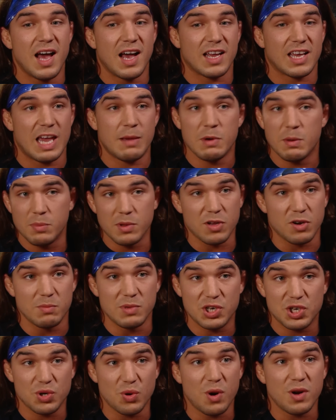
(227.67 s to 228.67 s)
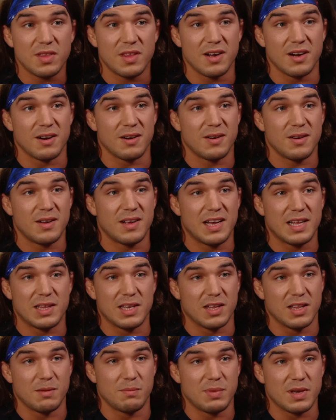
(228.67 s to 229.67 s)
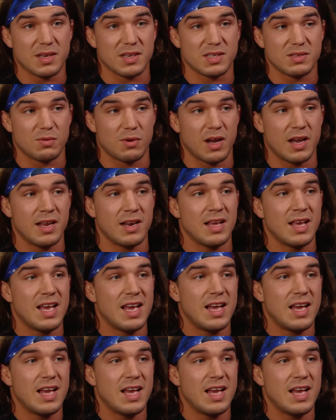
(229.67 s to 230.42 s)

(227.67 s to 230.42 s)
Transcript: came up a little bit short there at the Olympics, right?